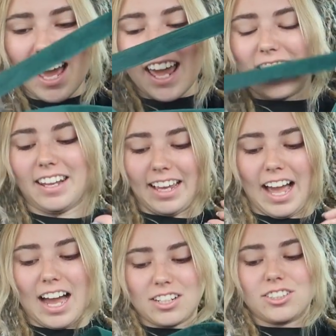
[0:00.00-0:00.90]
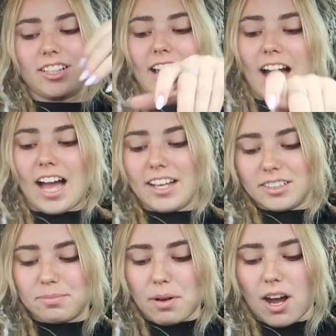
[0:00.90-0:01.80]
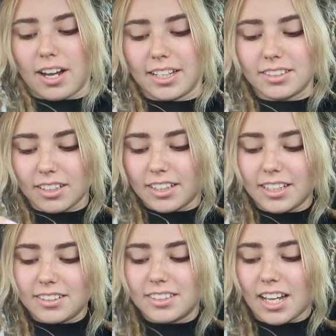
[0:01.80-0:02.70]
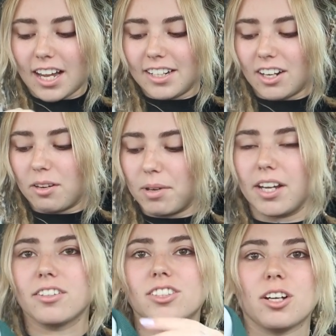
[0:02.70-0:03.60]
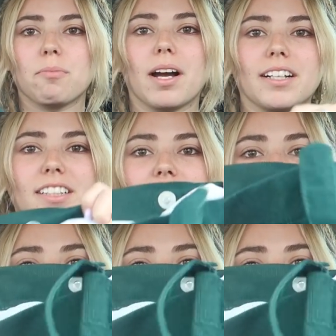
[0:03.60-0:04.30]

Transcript: And it like actually has pockets on the inside. None of my other tote bags have